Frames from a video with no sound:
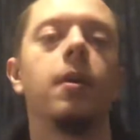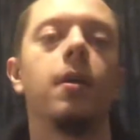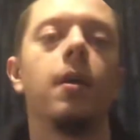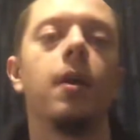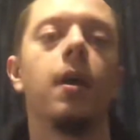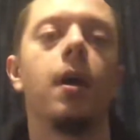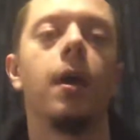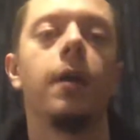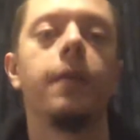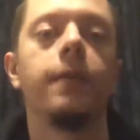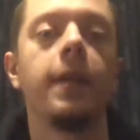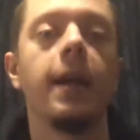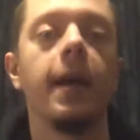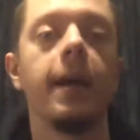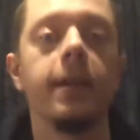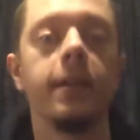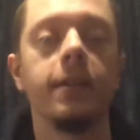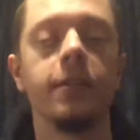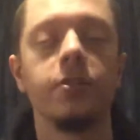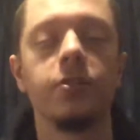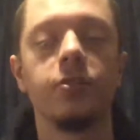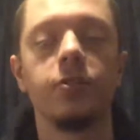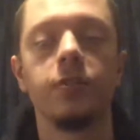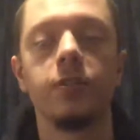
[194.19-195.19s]
And that
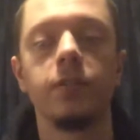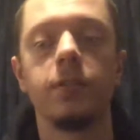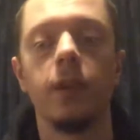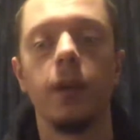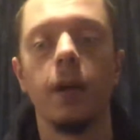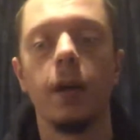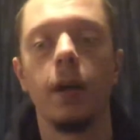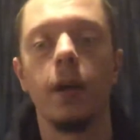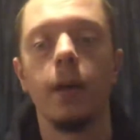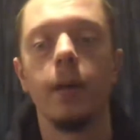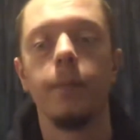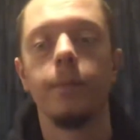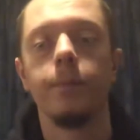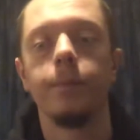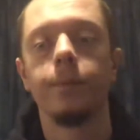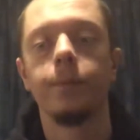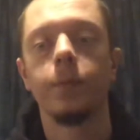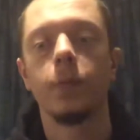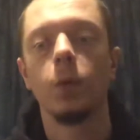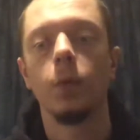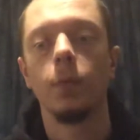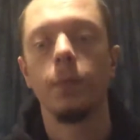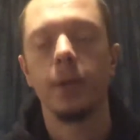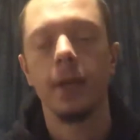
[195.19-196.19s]
is
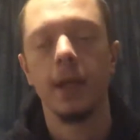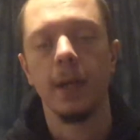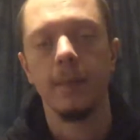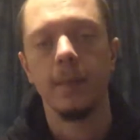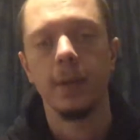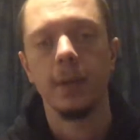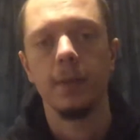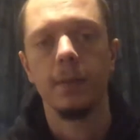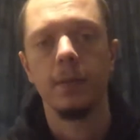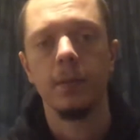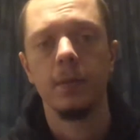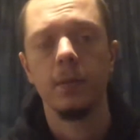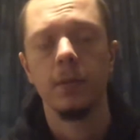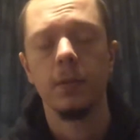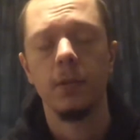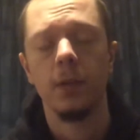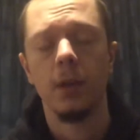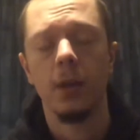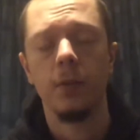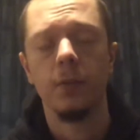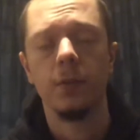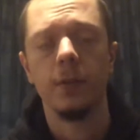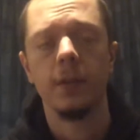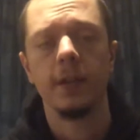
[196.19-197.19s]
what became
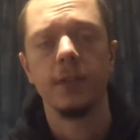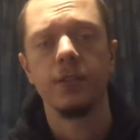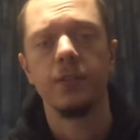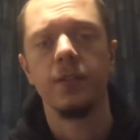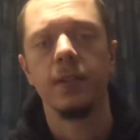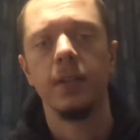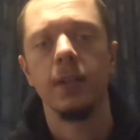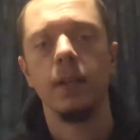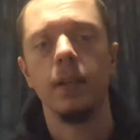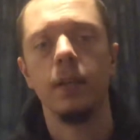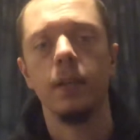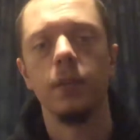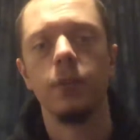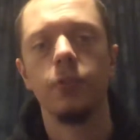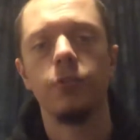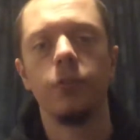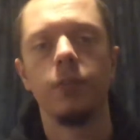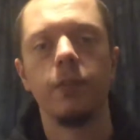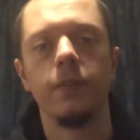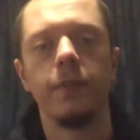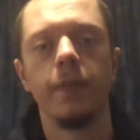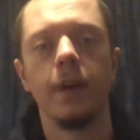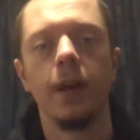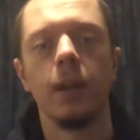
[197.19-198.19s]
known as the
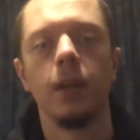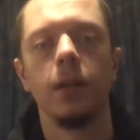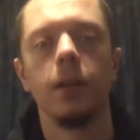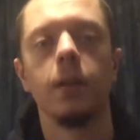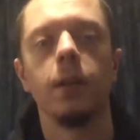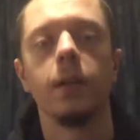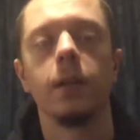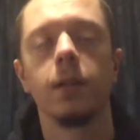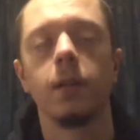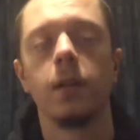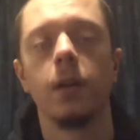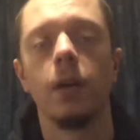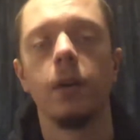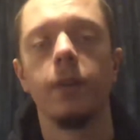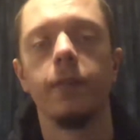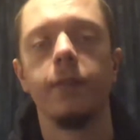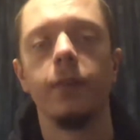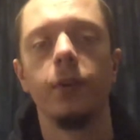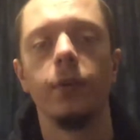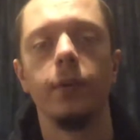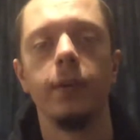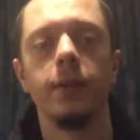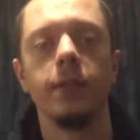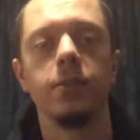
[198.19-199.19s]
Jun Fan
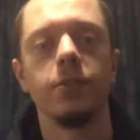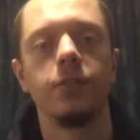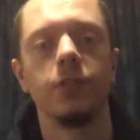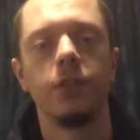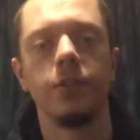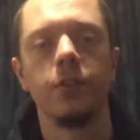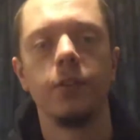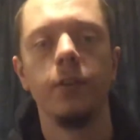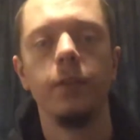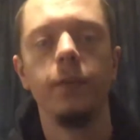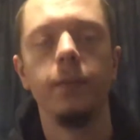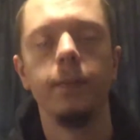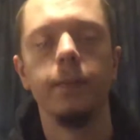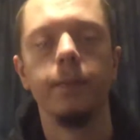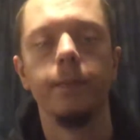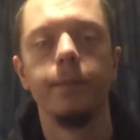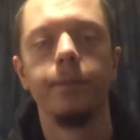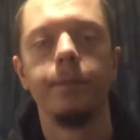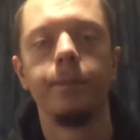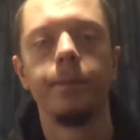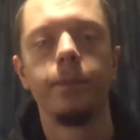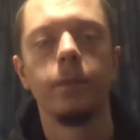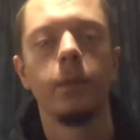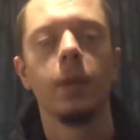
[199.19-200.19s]
Gungfu Institute.
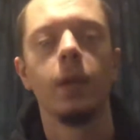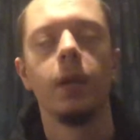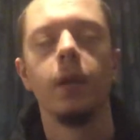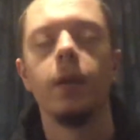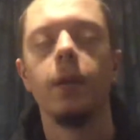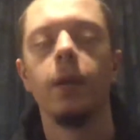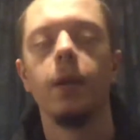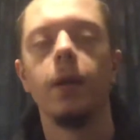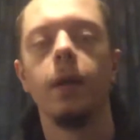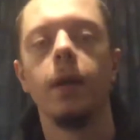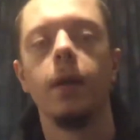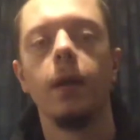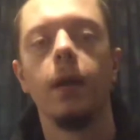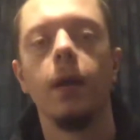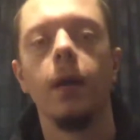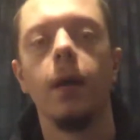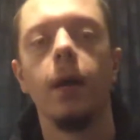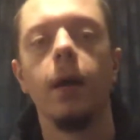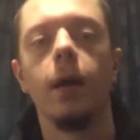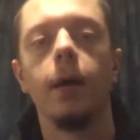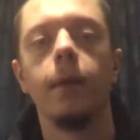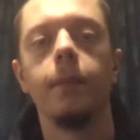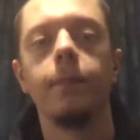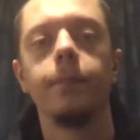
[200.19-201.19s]

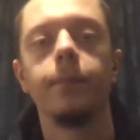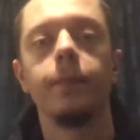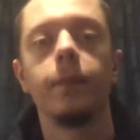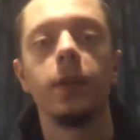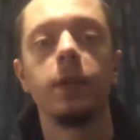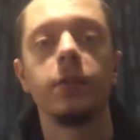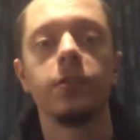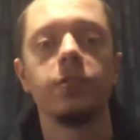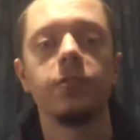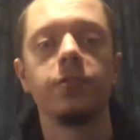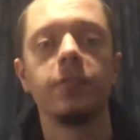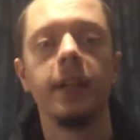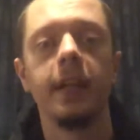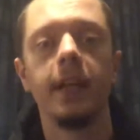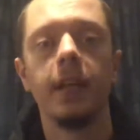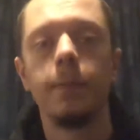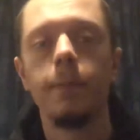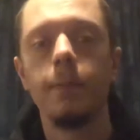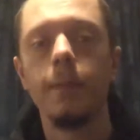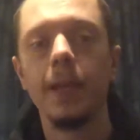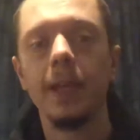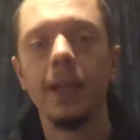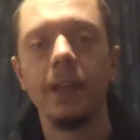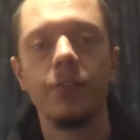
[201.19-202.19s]
As I say, he had
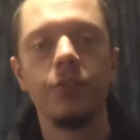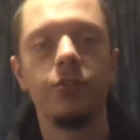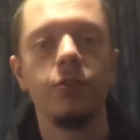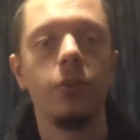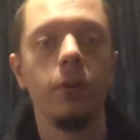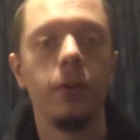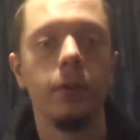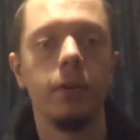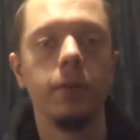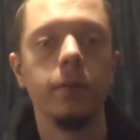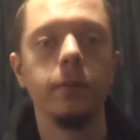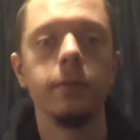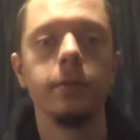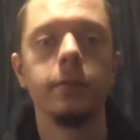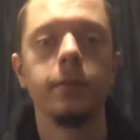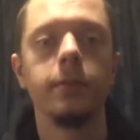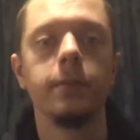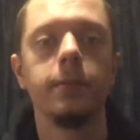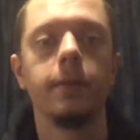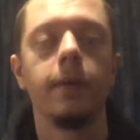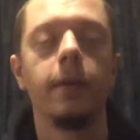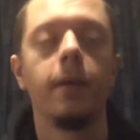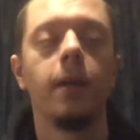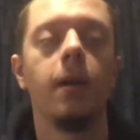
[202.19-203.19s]
many
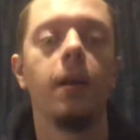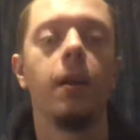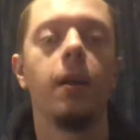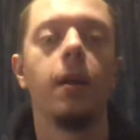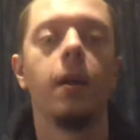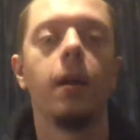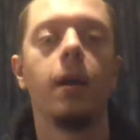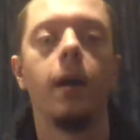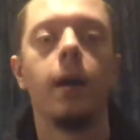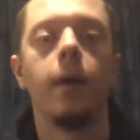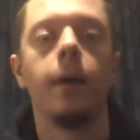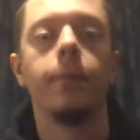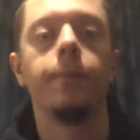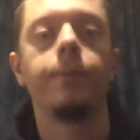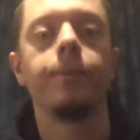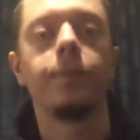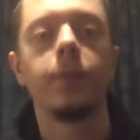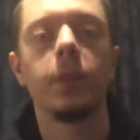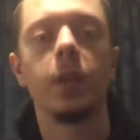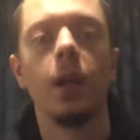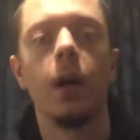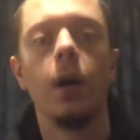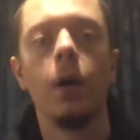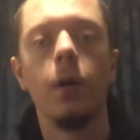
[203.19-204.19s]
students.
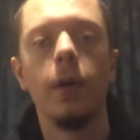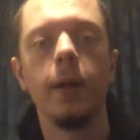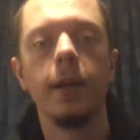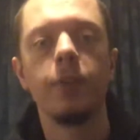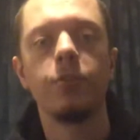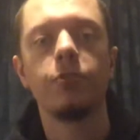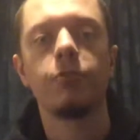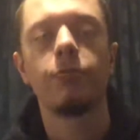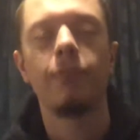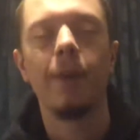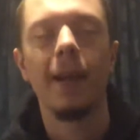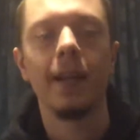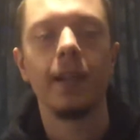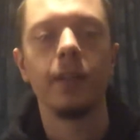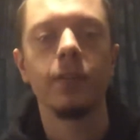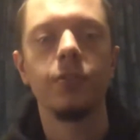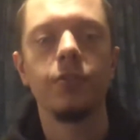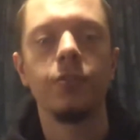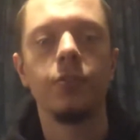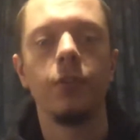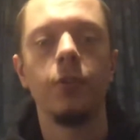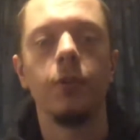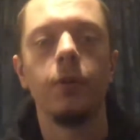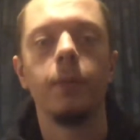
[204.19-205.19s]
The highest ranked
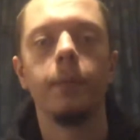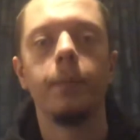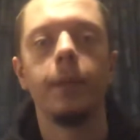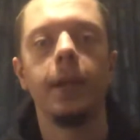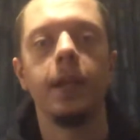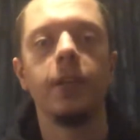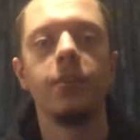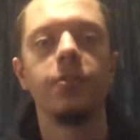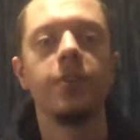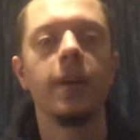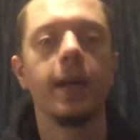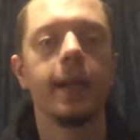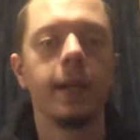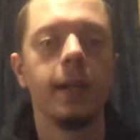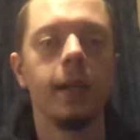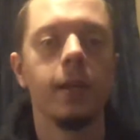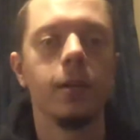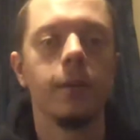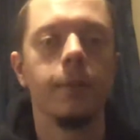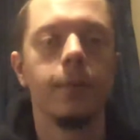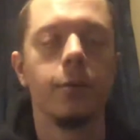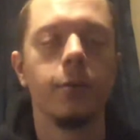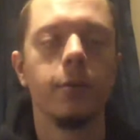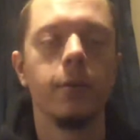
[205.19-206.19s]
student being Taki
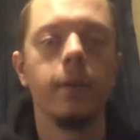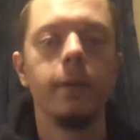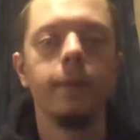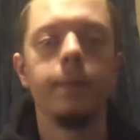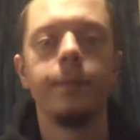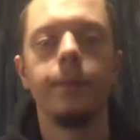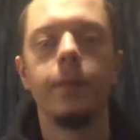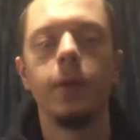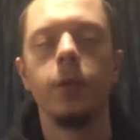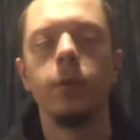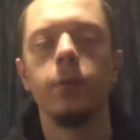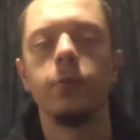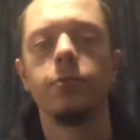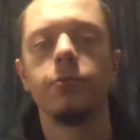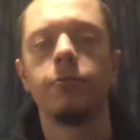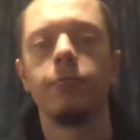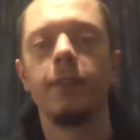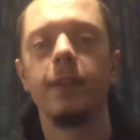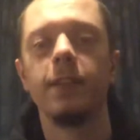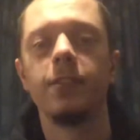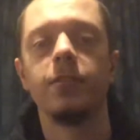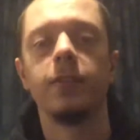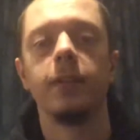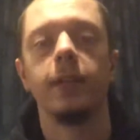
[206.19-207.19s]
Kimura, who's
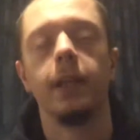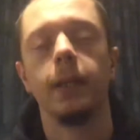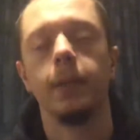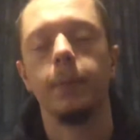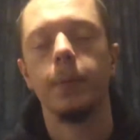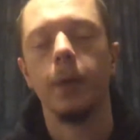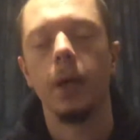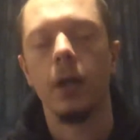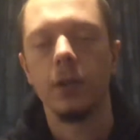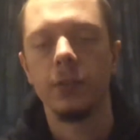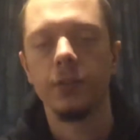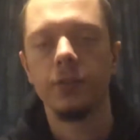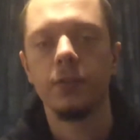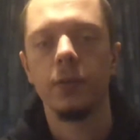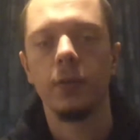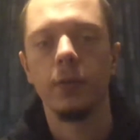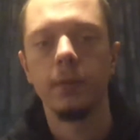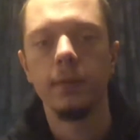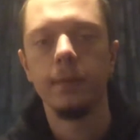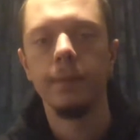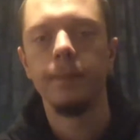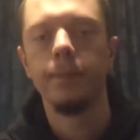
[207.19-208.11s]
recently passed on.